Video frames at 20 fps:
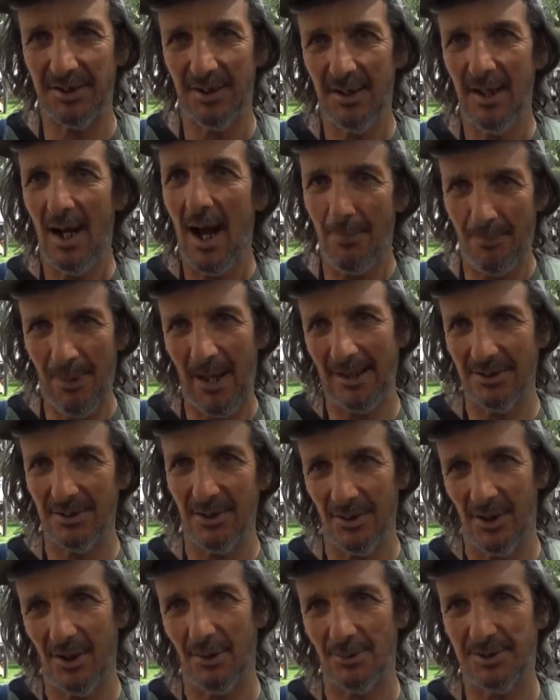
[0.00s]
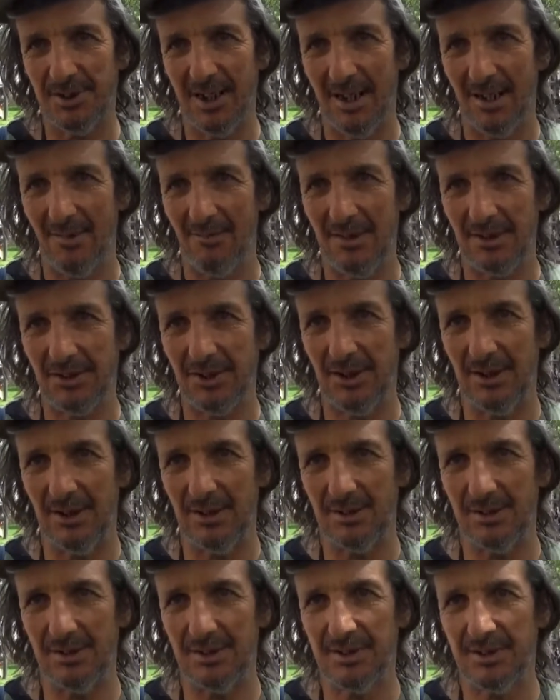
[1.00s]
I paint on old
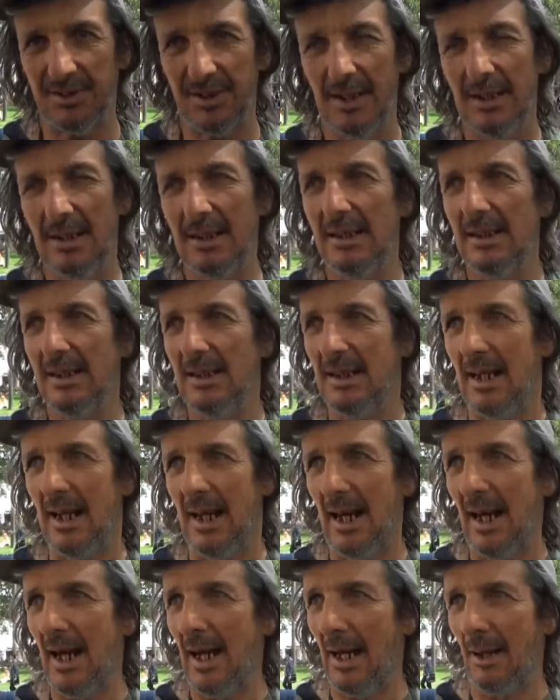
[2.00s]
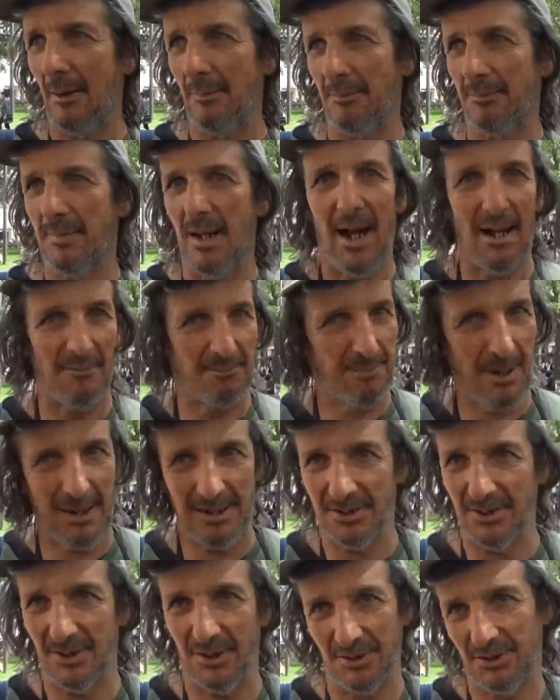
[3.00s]
televisions, I've
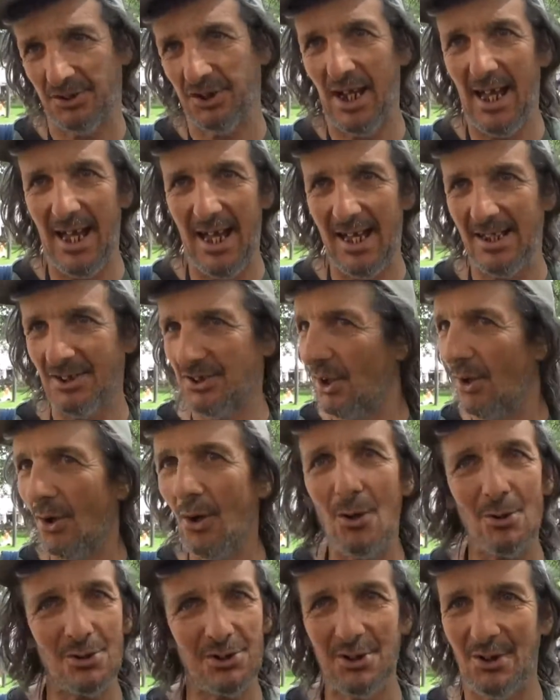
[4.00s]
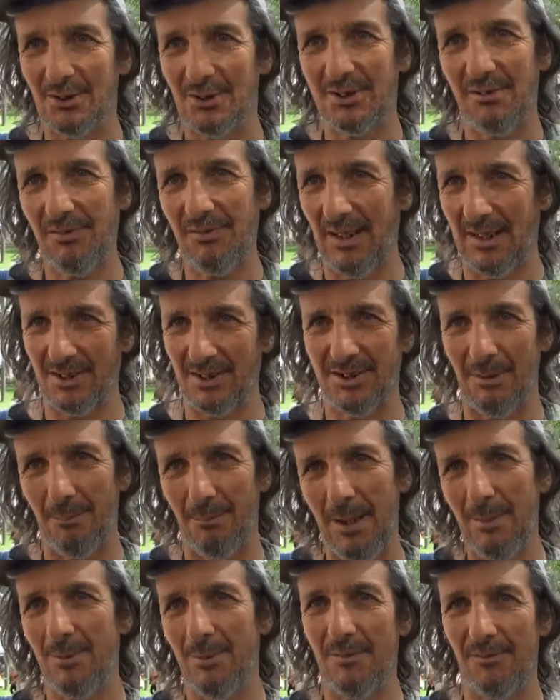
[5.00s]
painted on chairs, all sorts of things
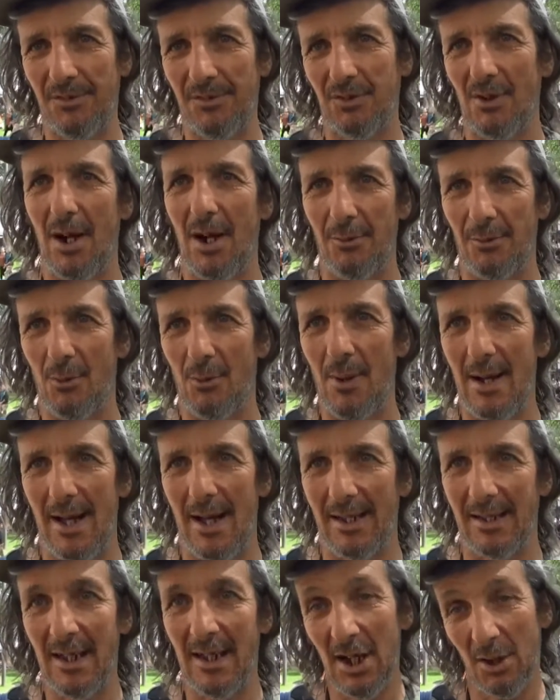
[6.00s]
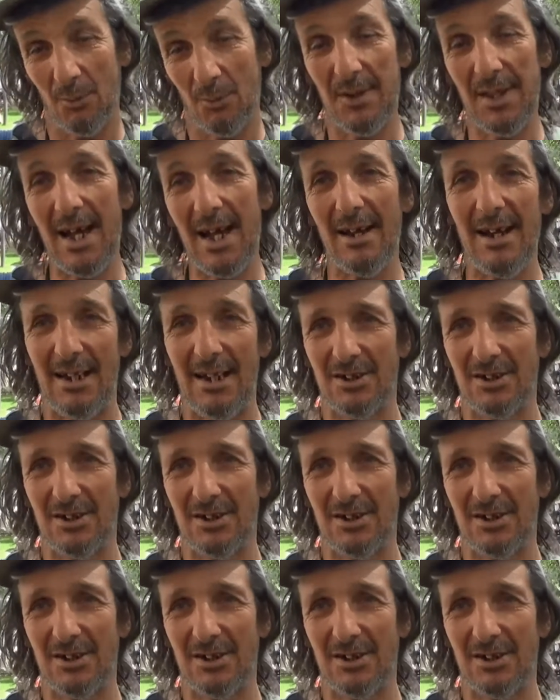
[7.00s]
that people have thrown away without